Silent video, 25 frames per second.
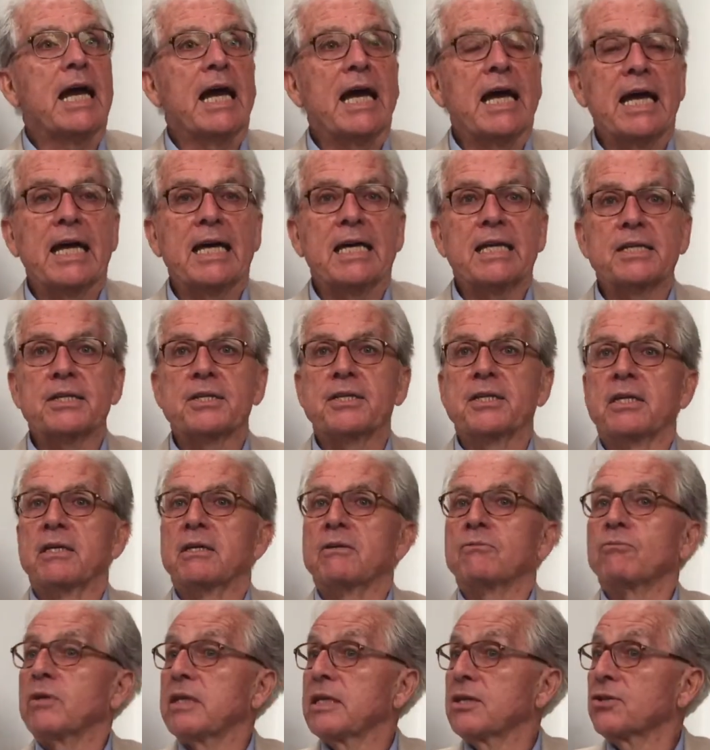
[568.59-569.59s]
And
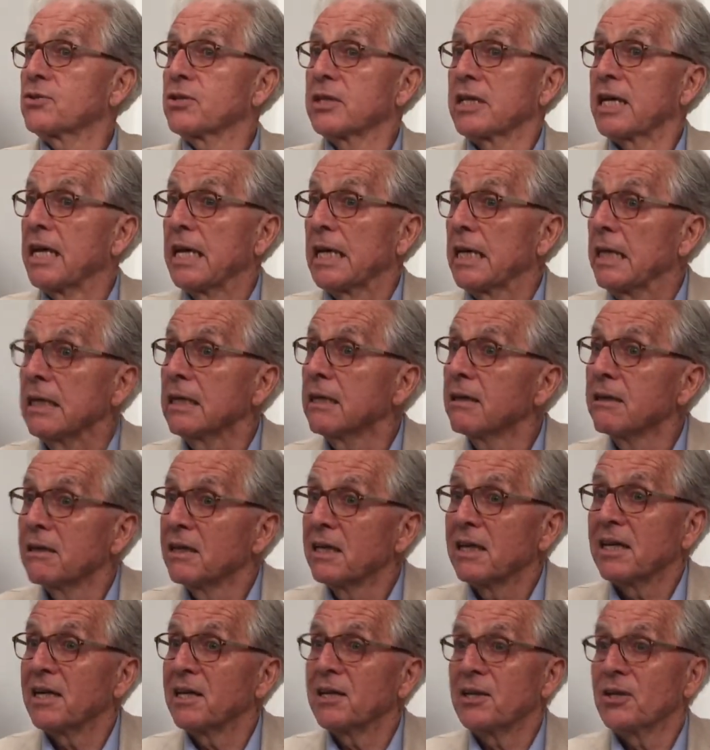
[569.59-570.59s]
where's the Hague?
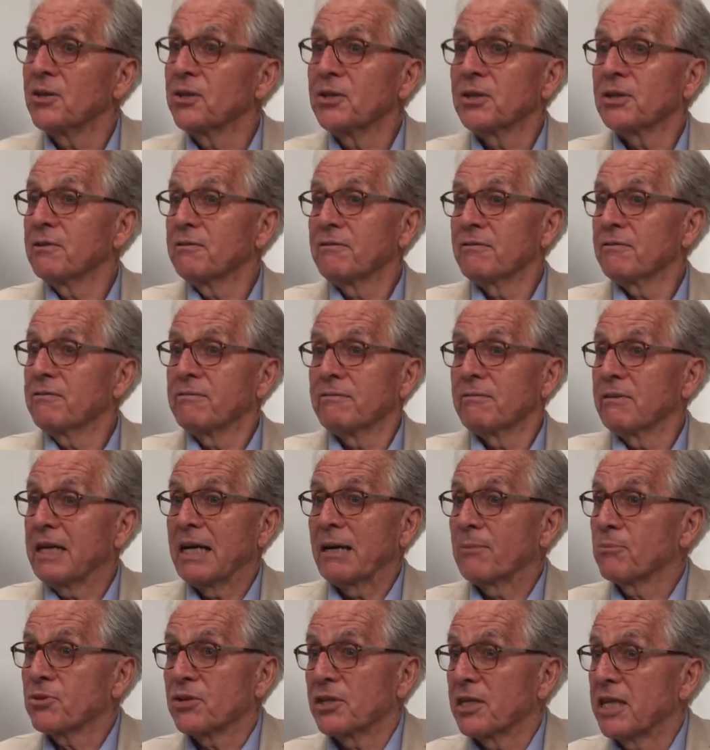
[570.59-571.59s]
I heard of
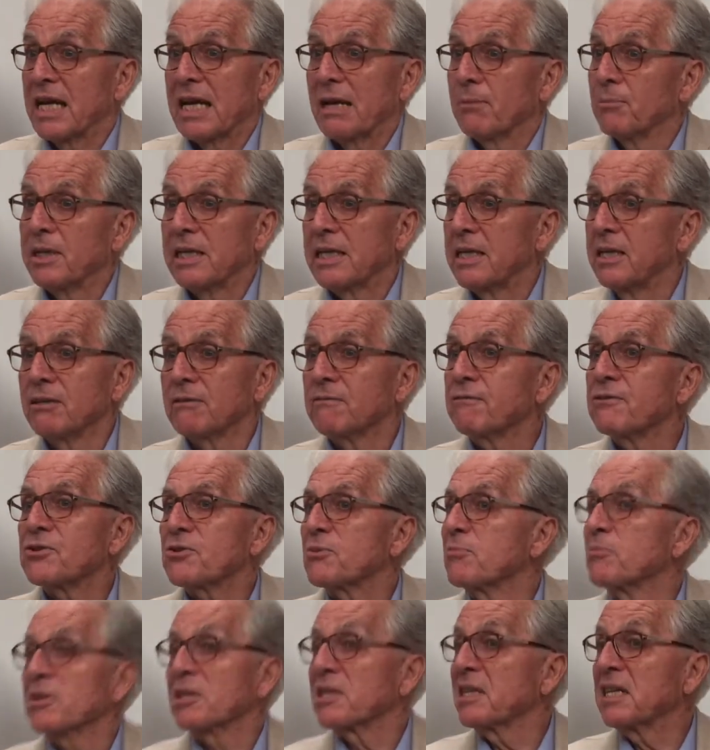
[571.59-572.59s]
Amsterdam and
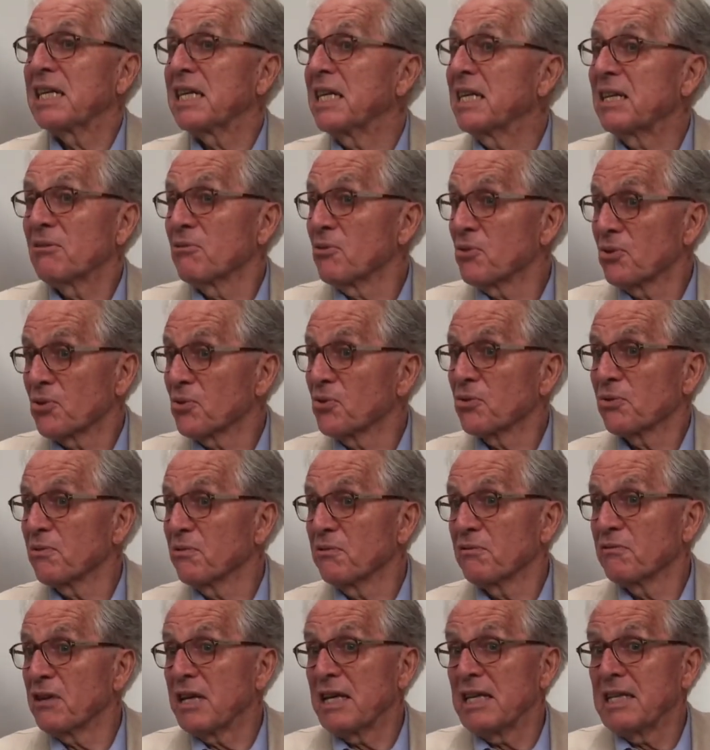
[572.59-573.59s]
Hilversum, but the Hague was a sort
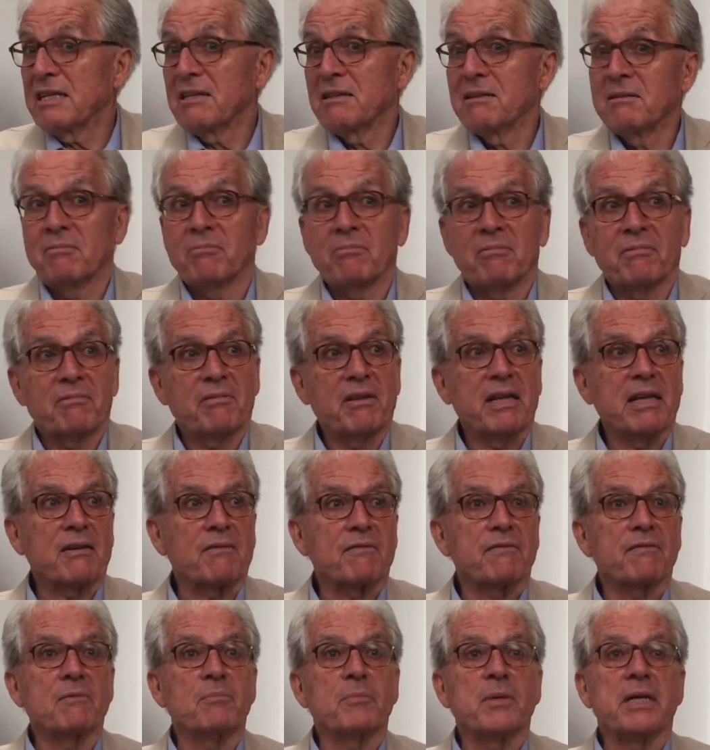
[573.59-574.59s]
of vague
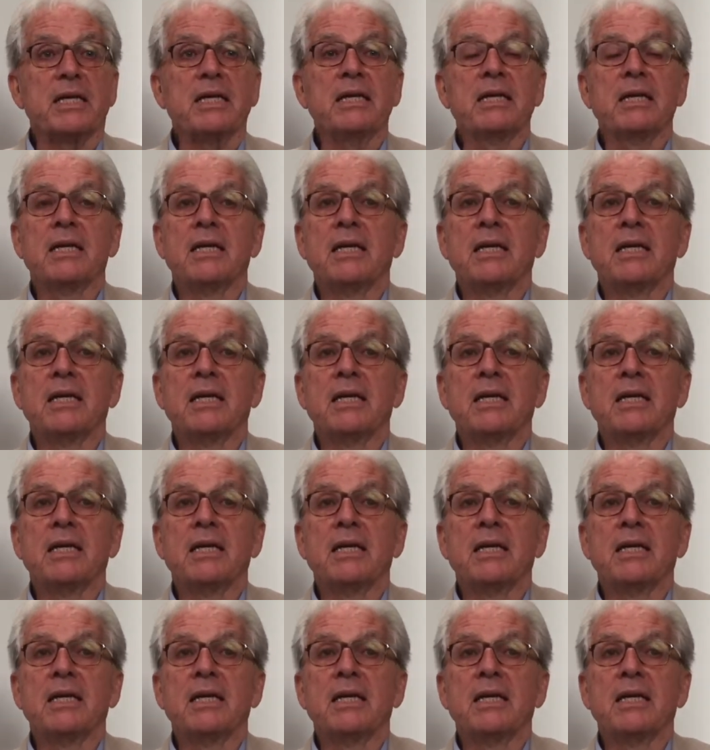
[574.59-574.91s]
thing for me.